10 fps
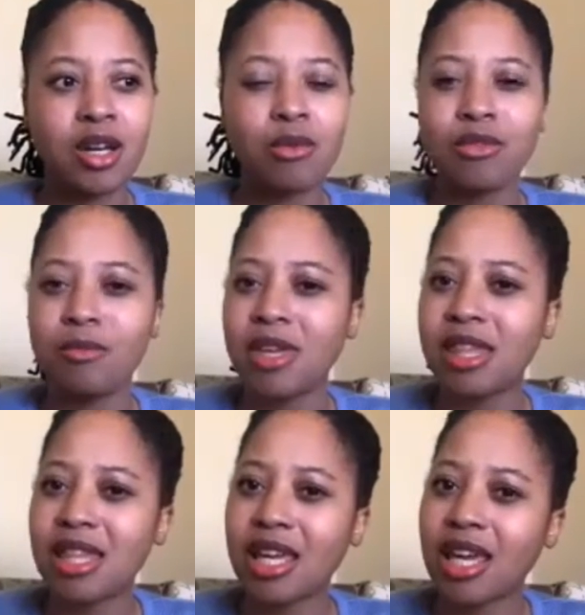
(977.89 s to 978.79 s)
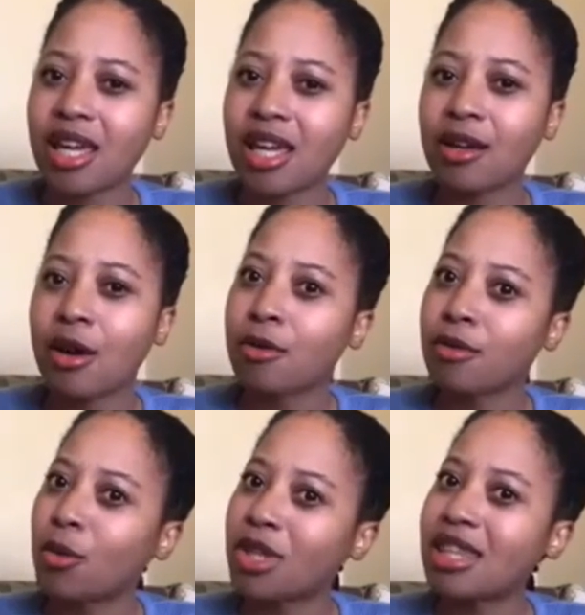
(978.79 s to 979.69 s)
with me thinking
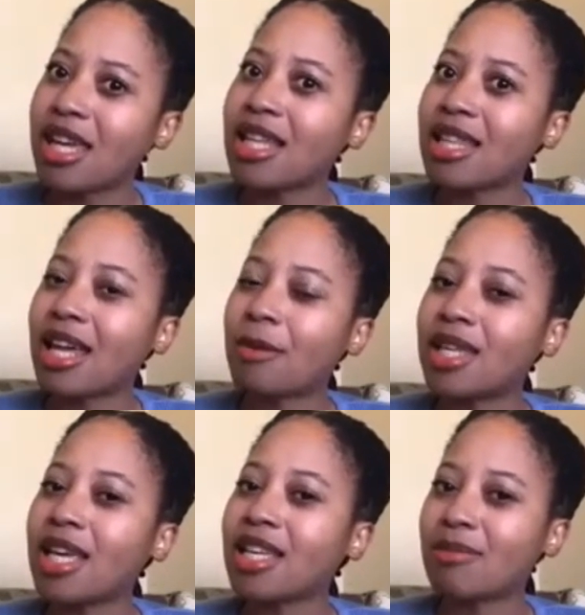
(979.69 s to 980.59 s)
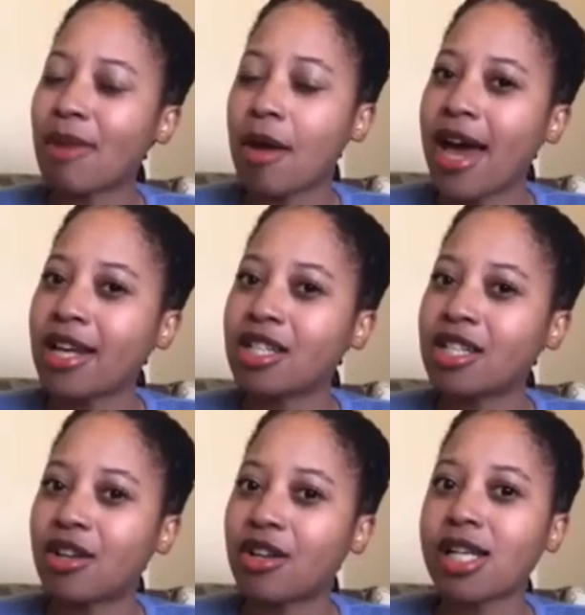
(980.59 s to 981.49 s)
with a thing that I'm saying is my
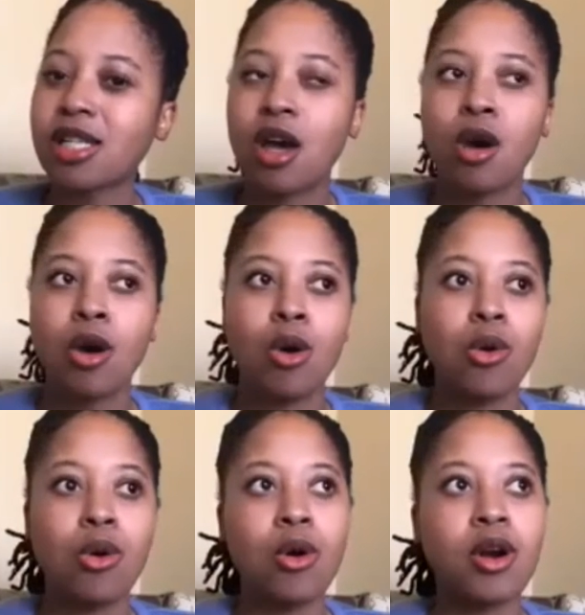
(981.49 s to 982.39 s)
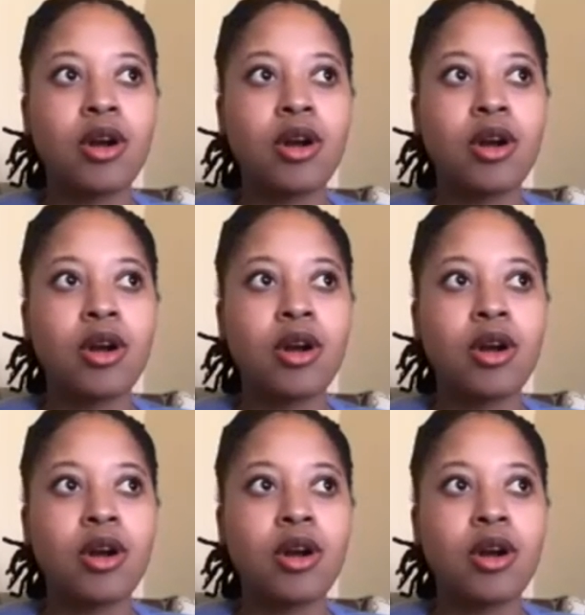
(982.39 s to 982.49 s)
passion, right? Mm-hmm. Or